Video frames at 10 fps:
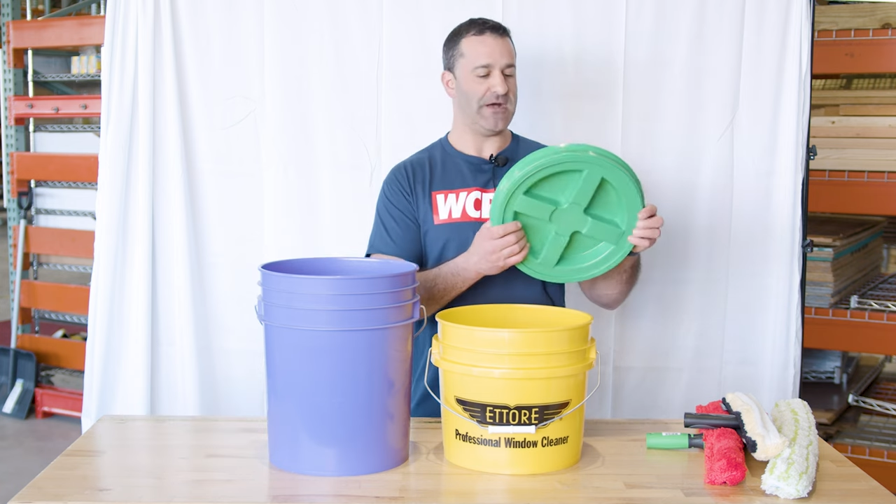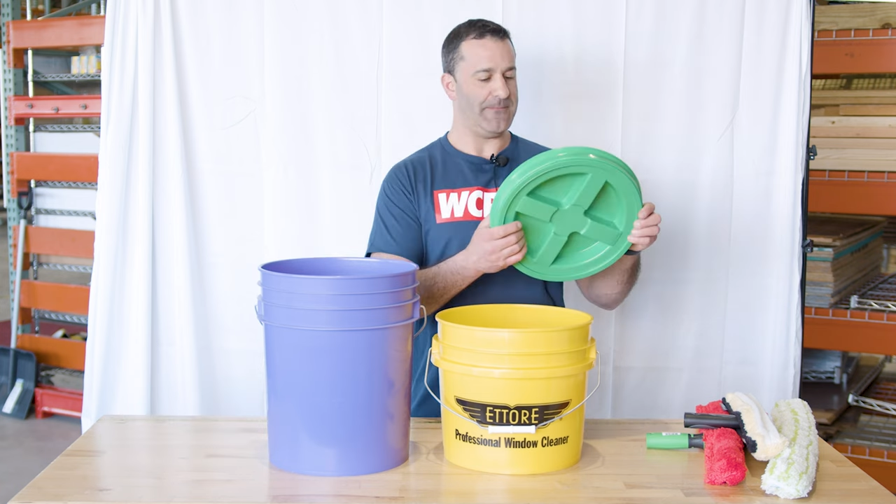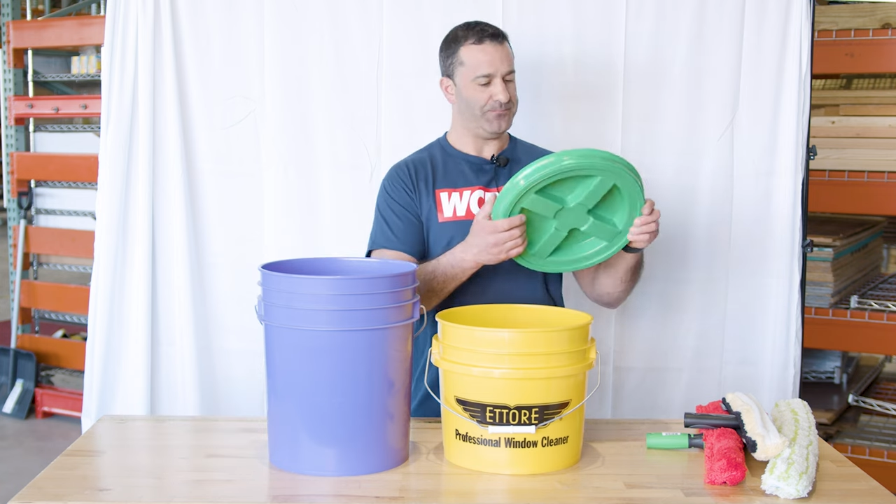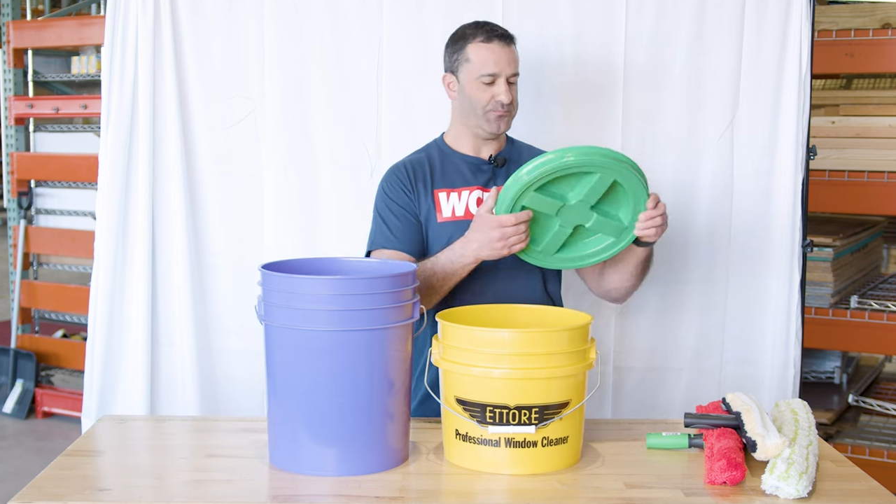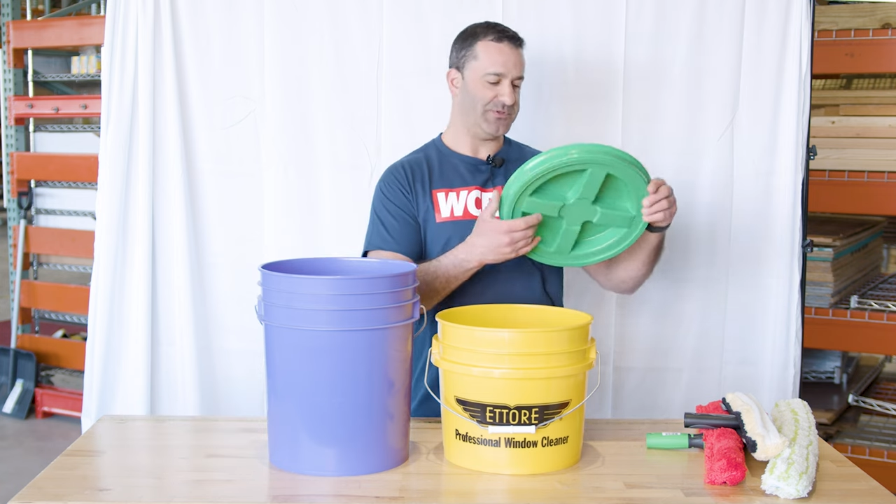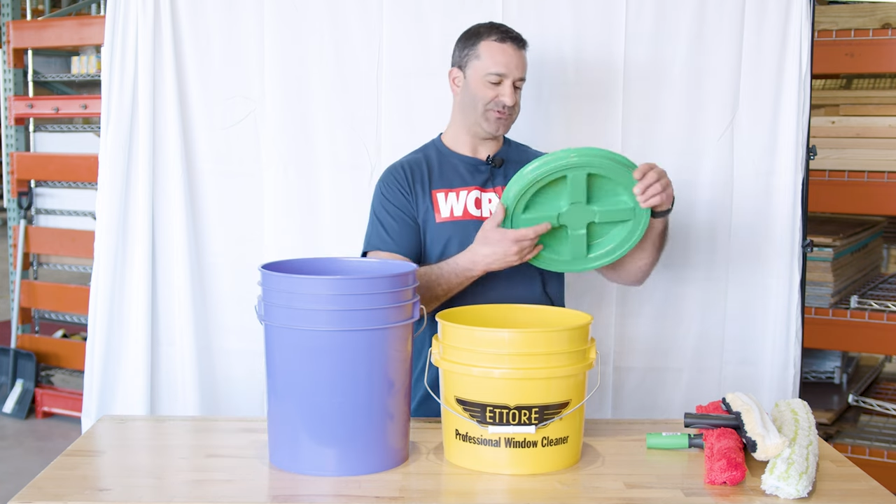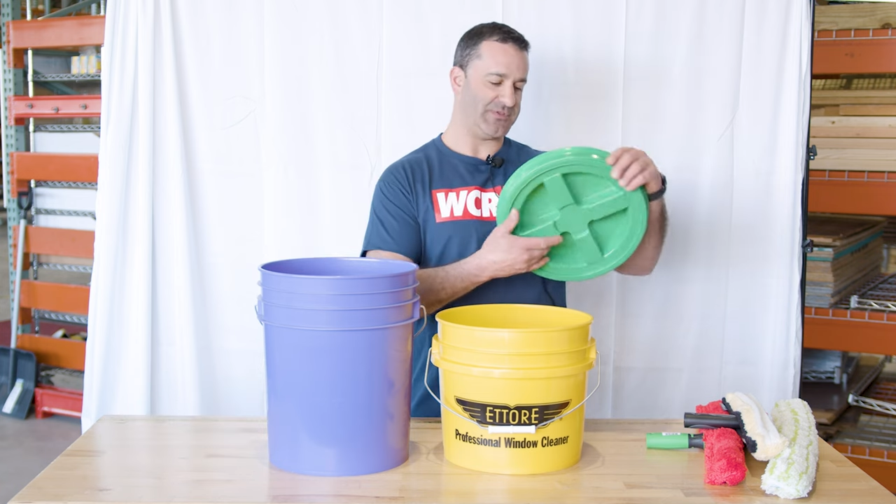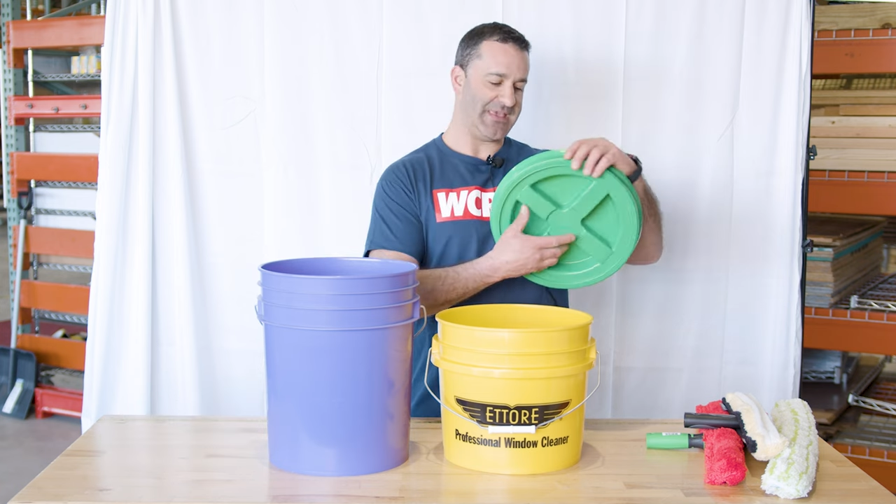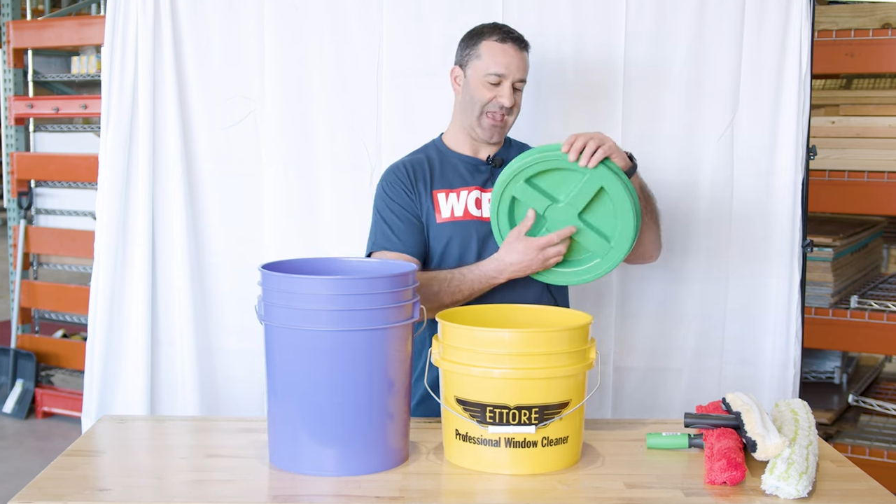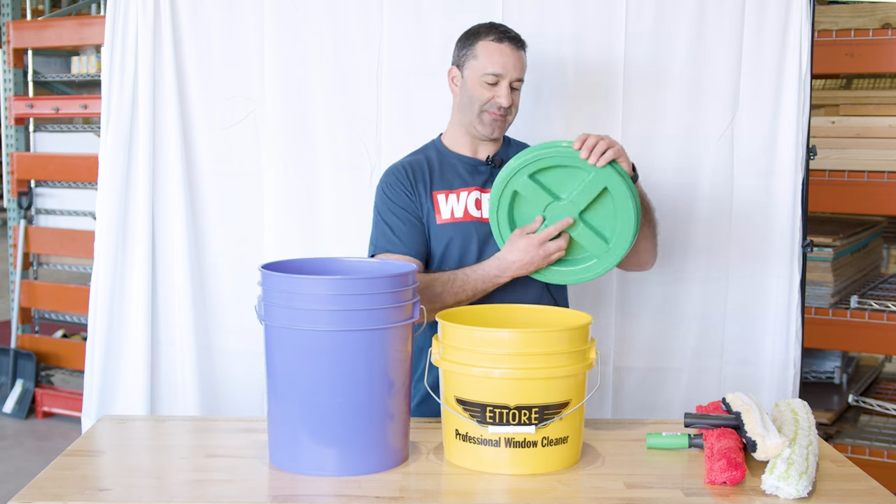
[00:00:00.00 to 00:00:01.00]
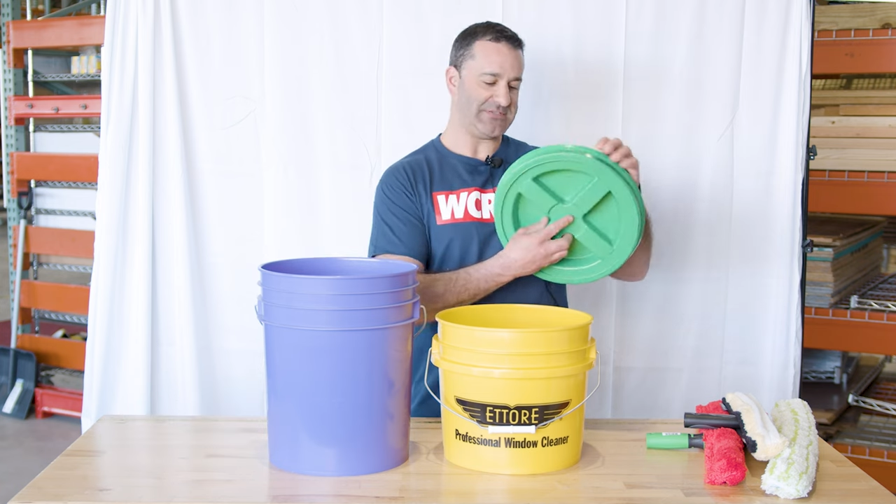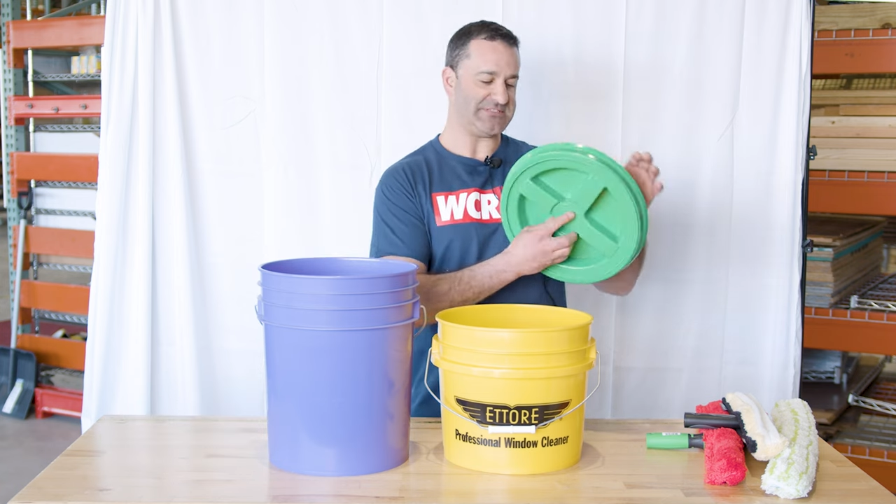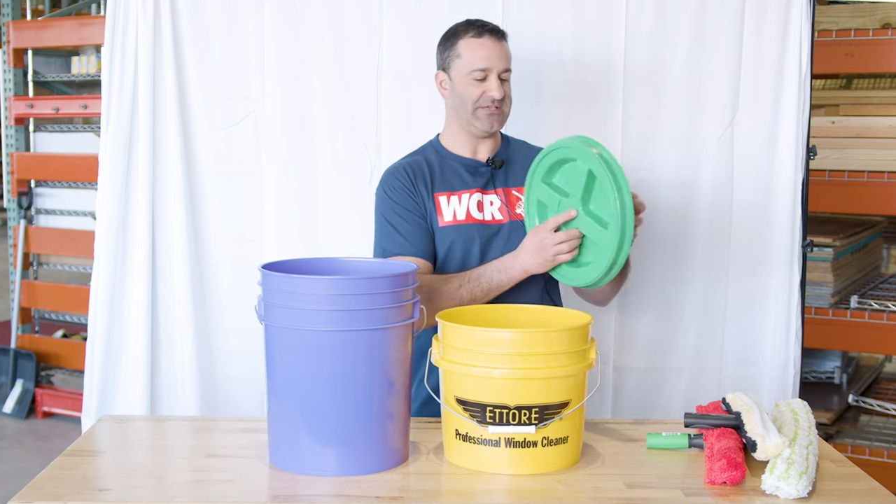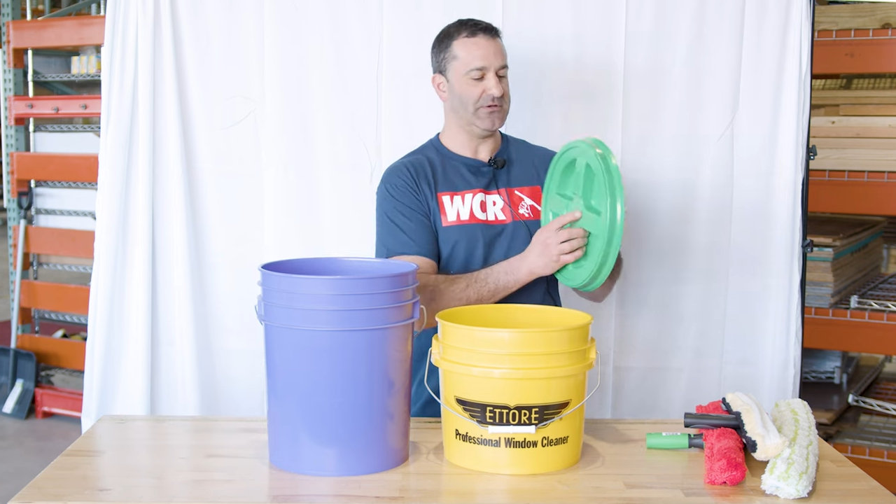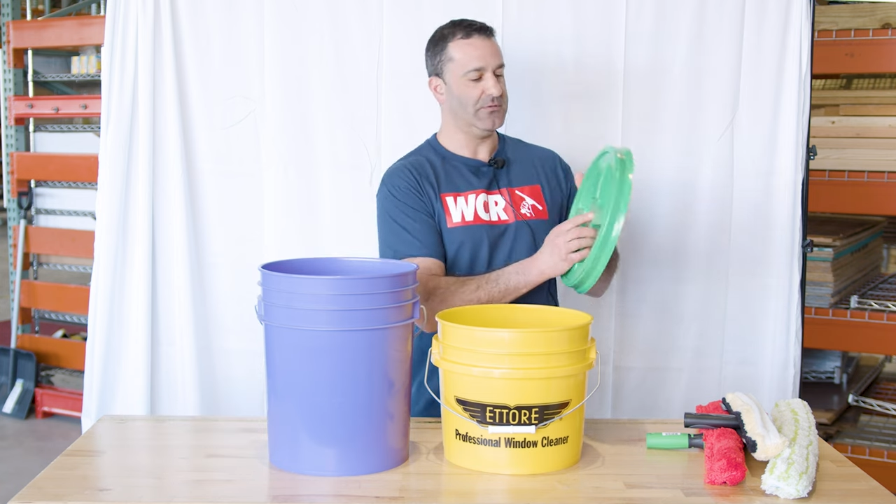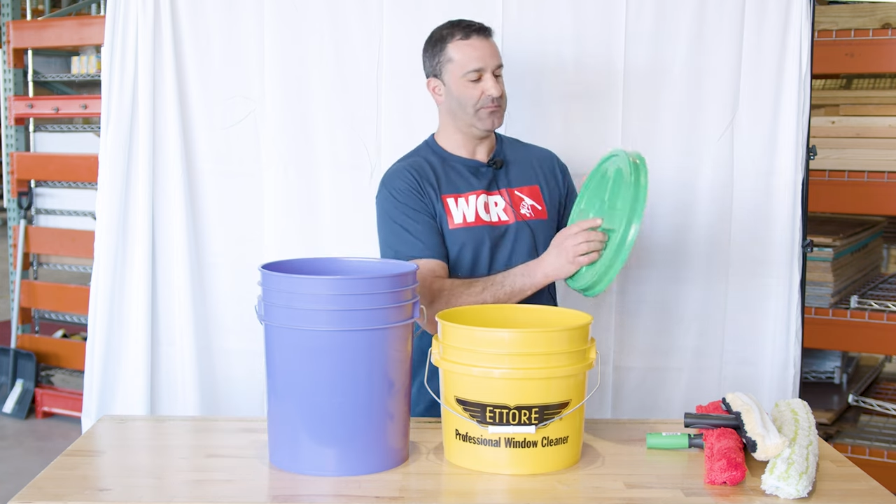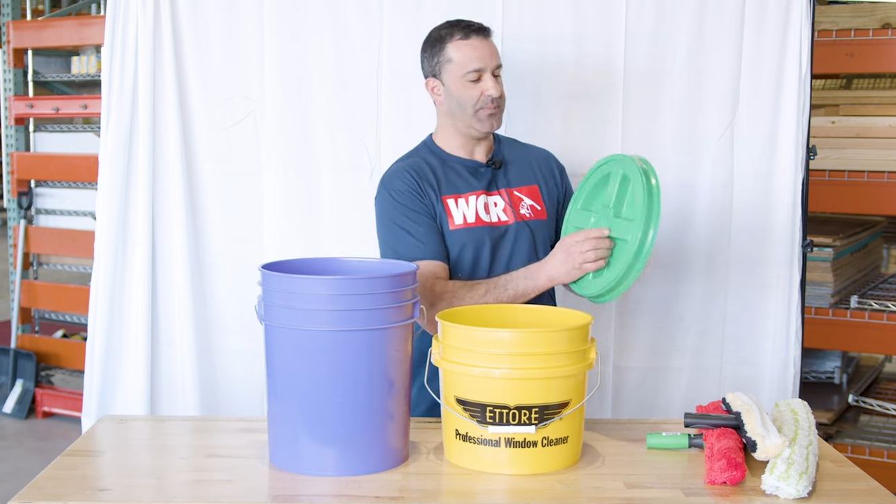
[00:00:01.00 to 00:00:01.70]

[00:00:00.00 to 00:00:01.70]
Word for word: Um, these are the Gamma Seal